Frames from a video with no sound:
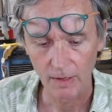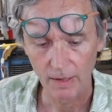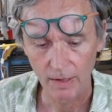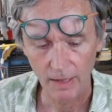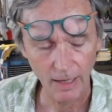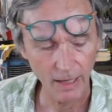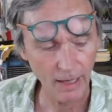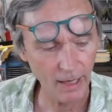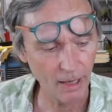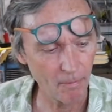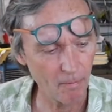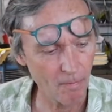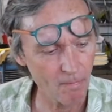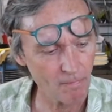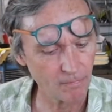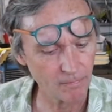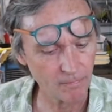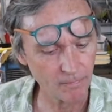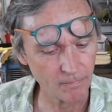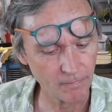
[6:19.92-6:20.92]

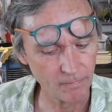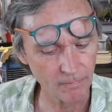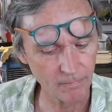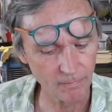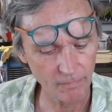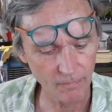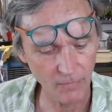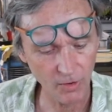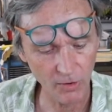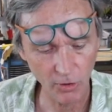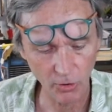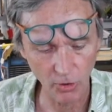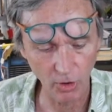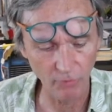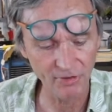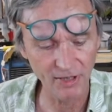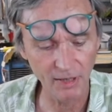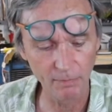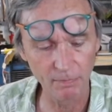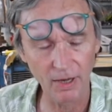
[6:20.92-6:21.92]
You can
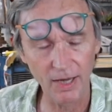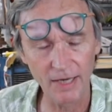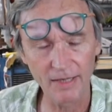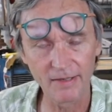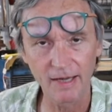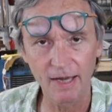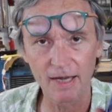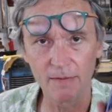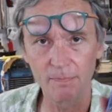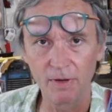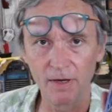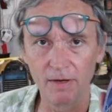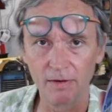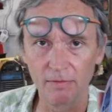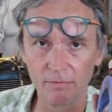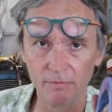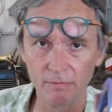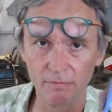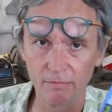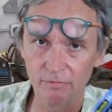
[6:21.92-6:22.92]
obviously buy tape
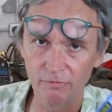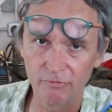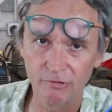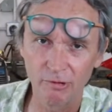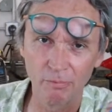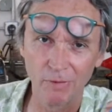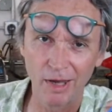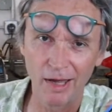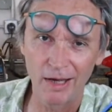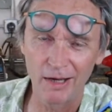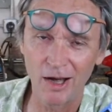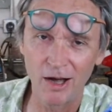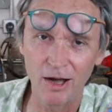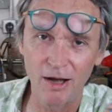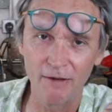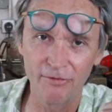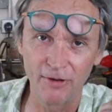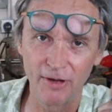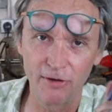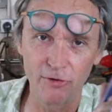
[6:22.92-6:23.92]
in from like
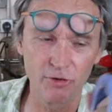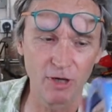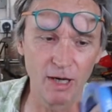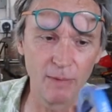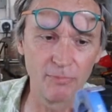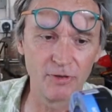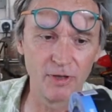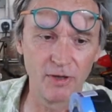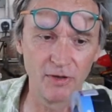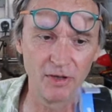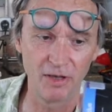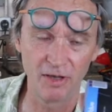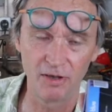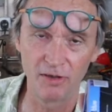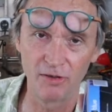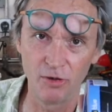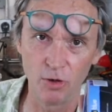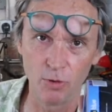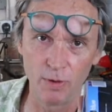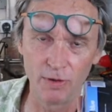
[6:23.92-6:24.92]
1/2 inch up to, this is
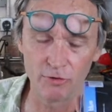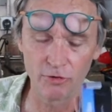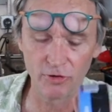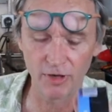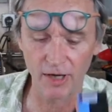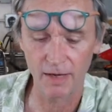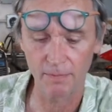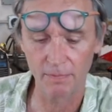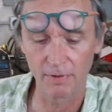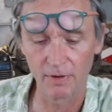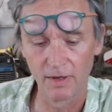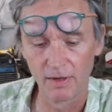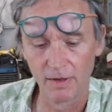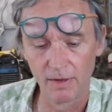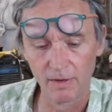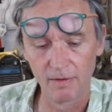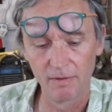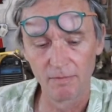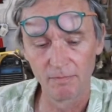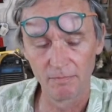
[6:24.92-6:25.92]
2-inch tape.
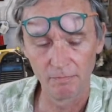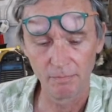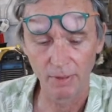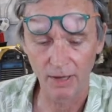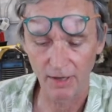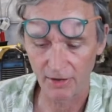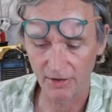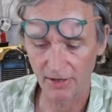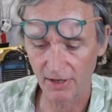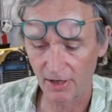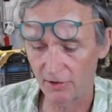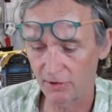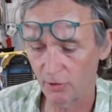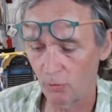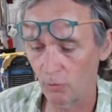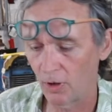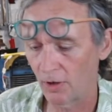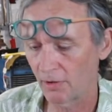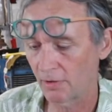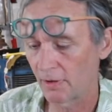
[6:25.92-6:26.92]
Buy the size you
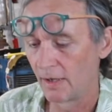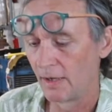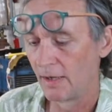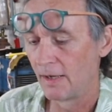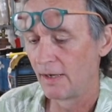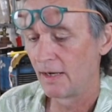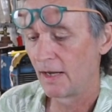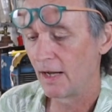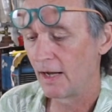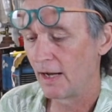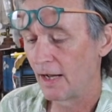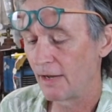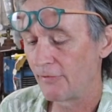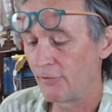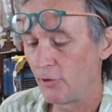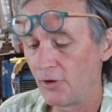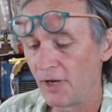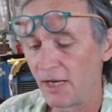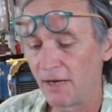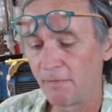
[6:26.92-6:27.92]
want. If
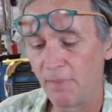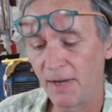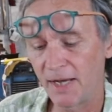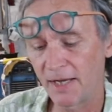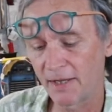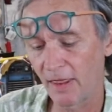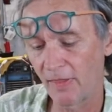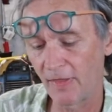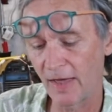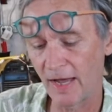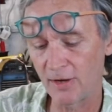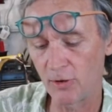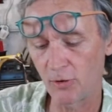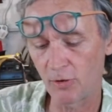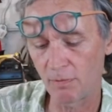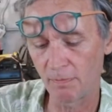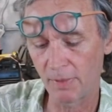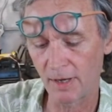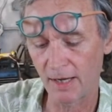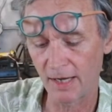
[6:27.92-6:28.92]
you need bigger than that, you
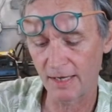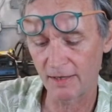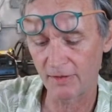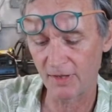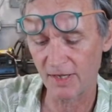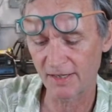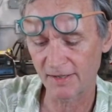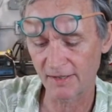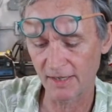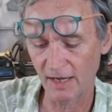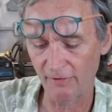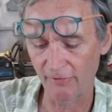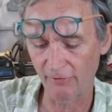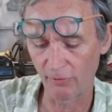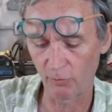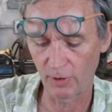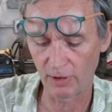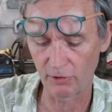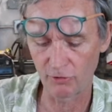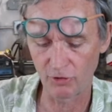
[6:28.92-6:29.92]
can buy this stuff,
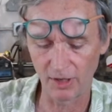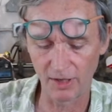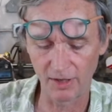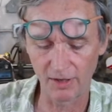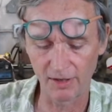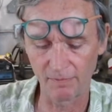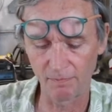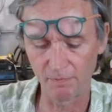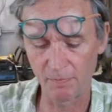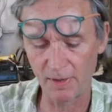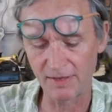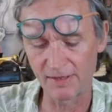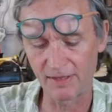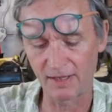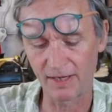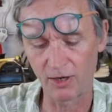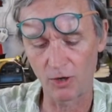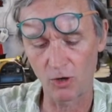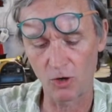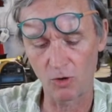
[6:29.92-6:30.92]
which is
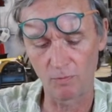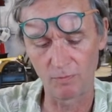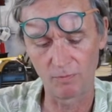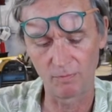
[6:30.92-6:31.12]
basically got